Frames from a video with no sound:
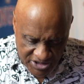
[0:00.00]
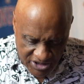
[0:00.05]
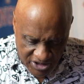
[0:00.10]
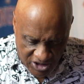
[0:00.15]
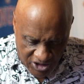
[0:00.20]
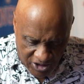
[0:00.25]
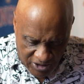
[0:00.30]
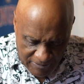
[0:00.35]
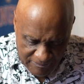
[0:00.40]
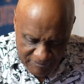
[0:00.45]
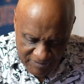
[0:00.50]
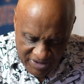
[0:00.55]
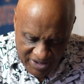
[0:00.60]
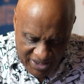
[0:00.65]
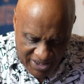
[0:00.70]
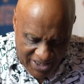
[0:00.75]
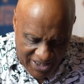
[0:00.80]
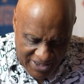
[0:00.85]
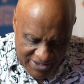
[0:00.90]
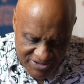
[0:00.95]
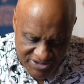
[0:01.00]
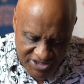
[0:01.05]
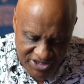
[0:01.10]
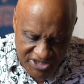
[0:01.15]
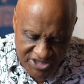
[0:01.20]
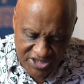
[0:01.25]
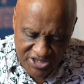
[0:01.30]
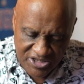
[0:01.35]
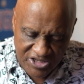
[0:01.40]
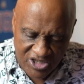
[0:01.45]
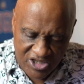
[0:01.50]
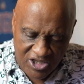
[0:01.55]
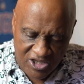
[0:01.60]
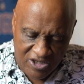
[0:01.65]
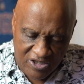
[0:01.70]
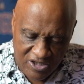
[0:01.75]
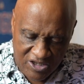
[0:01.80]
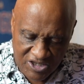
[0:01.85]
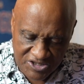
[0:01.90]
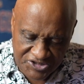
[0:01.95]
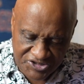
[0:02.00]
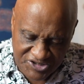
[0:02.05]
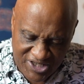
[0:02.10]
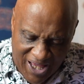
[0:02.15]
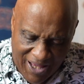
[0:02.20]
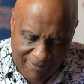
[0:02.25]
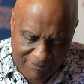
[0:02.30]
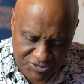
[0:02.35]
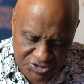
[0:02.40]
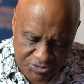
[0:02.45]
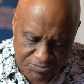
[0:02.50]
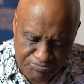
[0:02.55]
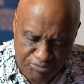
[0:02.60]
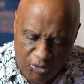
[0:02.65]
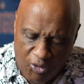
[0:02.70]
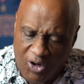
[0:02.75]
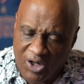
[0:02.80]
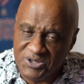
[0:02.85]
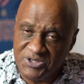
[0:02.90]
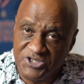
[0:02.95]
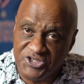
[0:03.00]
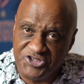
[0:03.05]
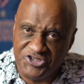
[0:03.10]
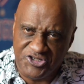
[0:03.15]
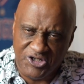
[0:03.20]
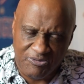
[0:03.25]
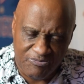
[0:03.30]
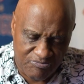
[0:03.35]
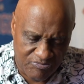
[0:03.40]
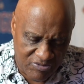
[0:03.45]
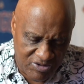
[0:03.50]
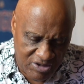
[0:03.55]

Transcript: uh, and he uh, established a partnership